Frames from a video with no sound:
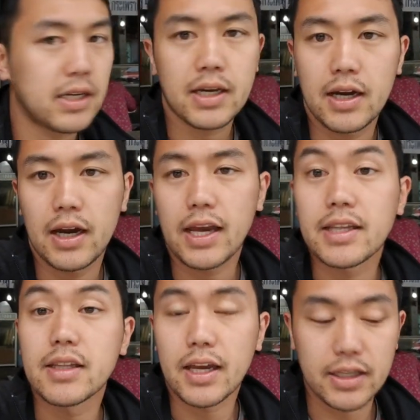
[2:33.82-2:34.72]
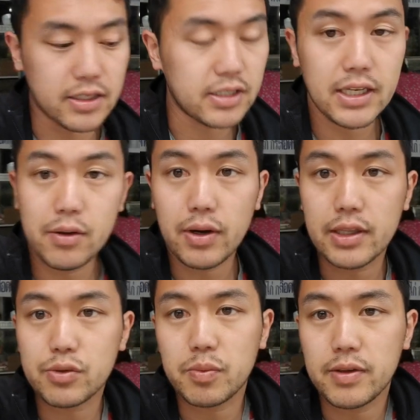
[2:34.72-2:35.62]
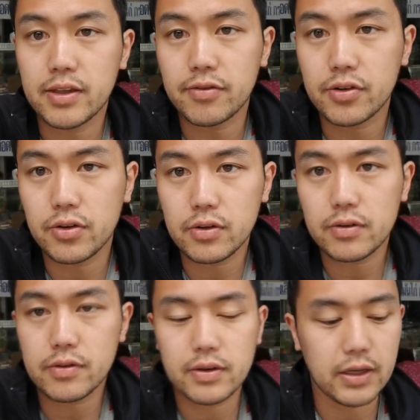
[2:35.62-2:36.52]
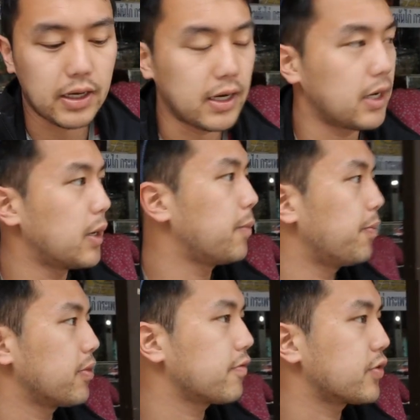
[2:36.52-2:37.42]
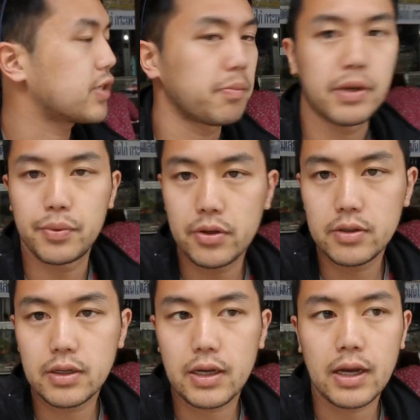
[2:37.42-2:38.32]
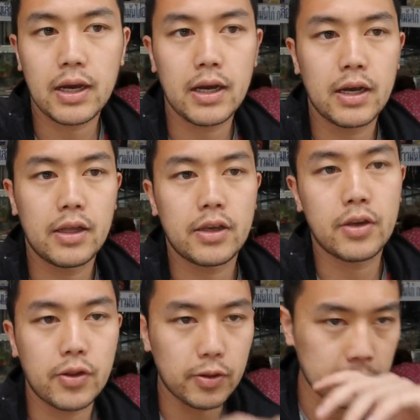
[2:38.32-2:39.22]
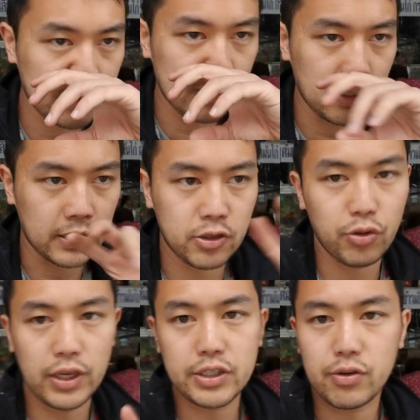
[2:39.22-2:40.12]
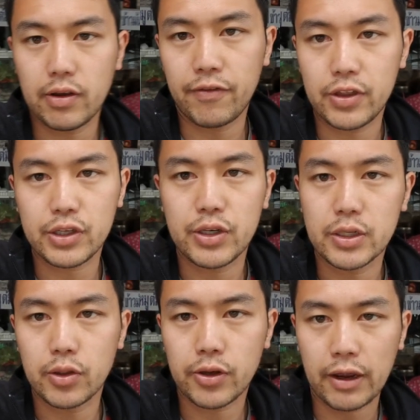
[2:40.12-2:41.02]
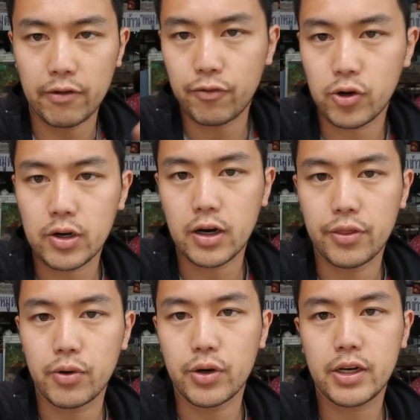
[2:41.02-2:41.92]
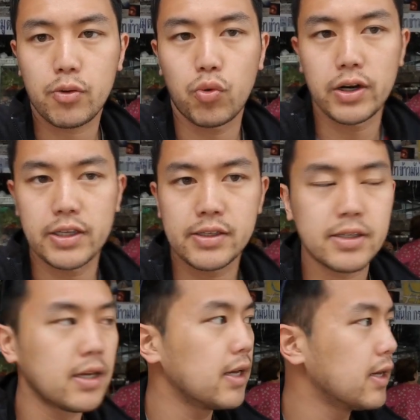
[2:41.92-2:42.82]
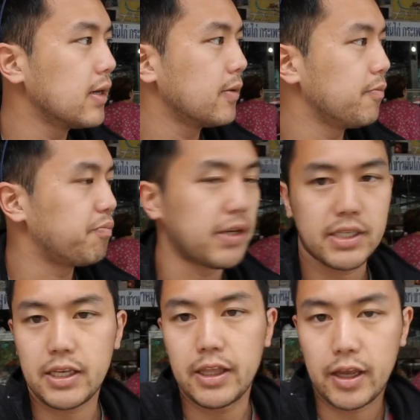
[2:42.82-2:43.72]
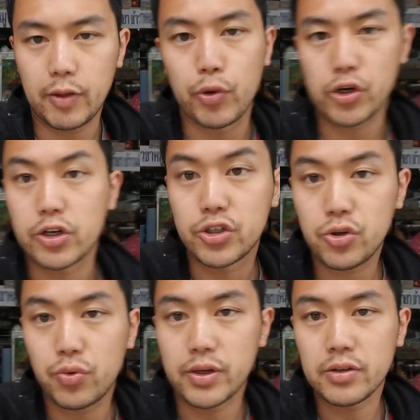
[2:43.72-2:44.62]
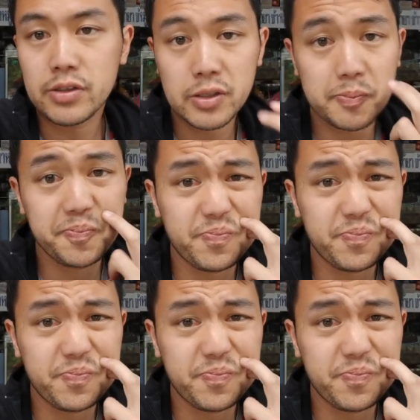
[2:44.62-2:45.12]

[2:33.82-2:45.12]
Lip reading: I think I can see why this would be difficult for some people. You know, there's like two things I feel like you need to look out for on the road here. One is basically that when you're on two wheels,